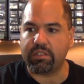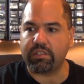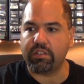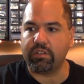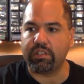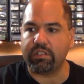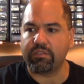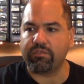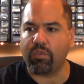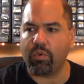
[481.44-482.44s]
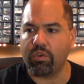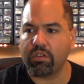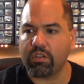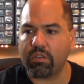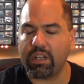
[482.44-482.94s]
in series
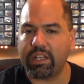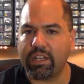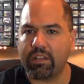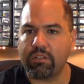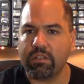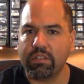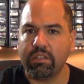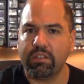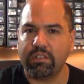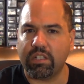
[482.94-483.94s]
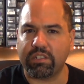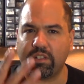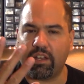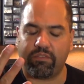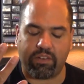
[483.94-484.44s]
four right now. So I
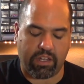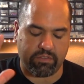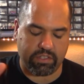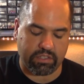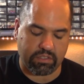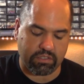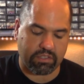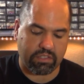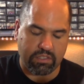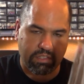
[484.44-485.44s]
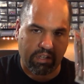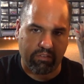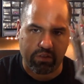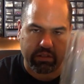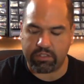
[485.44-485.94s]
still have five, six, and
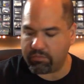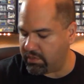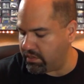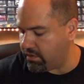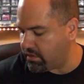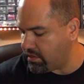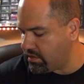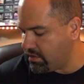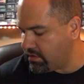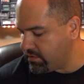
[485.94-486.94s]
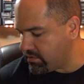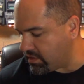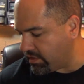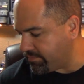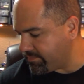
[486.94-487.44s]
seven to build.
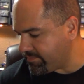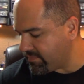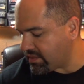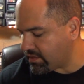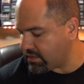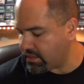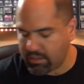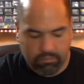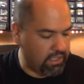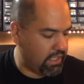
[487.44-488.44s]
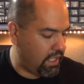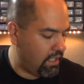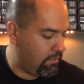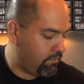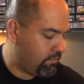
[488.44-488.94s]
So pick that
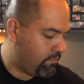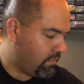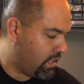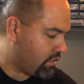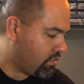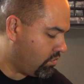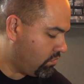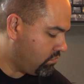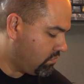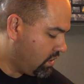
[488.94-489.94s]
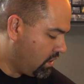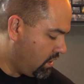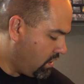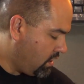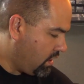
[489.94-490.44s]
up. That's cool.
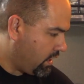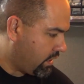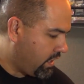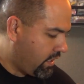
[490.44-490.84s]
Like